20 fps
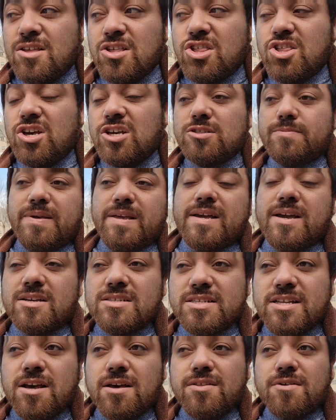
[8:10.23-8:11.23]
just
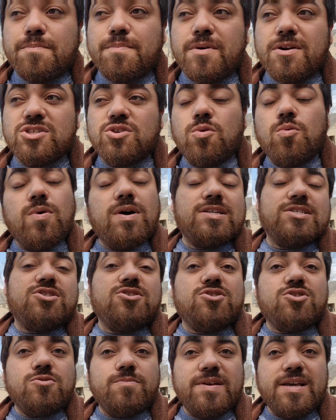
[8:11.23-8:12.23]
because the other person wants
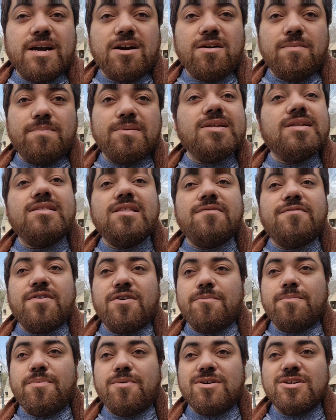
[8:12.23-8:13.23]
you to be a completely
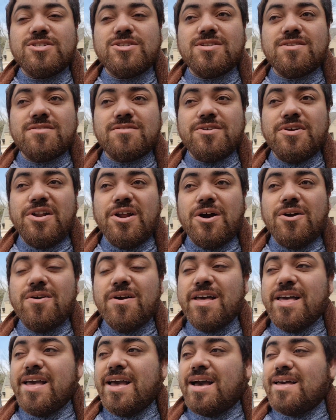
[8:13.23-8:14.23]
different person. You know,
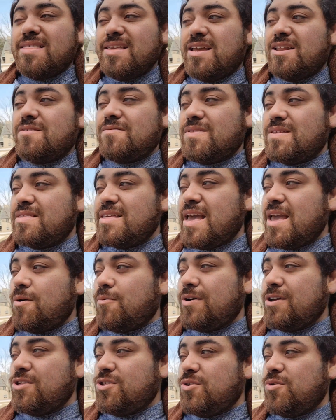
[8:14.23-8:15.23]
at the end of the day,
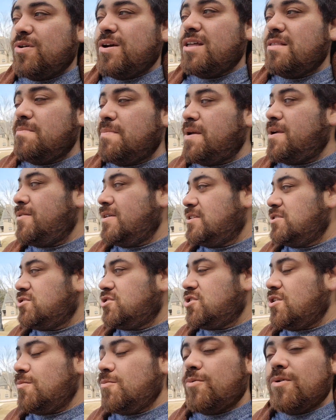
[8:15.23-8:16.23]
when you get married to
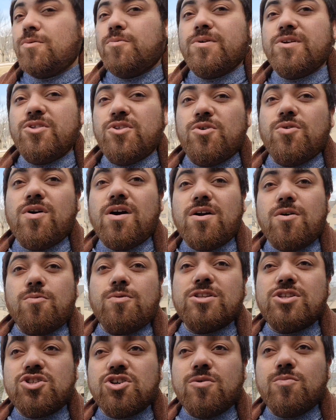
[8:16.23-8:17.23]
someone, when you are
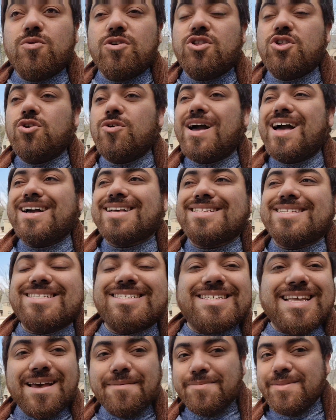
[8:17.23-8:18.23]
with someone, you
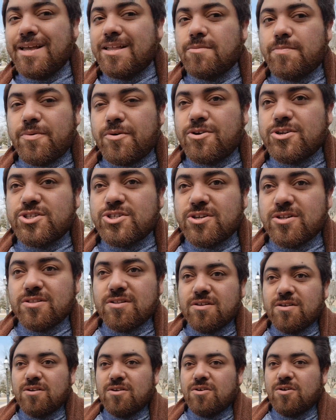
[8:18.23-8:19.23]
accept that person
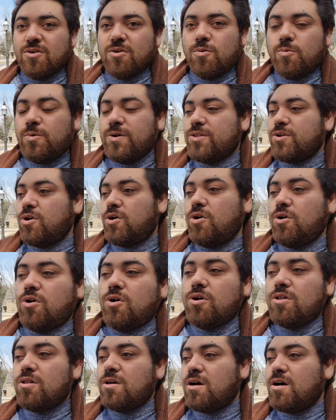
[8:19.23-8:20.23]
with
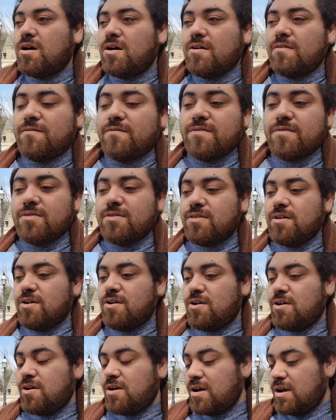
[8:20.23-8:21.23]
all of
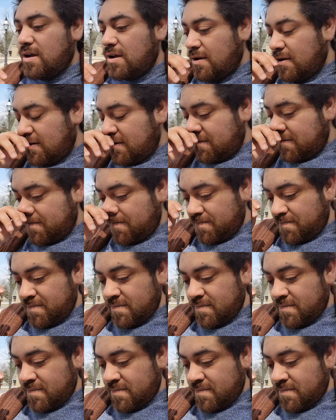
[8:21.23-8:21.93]
their um,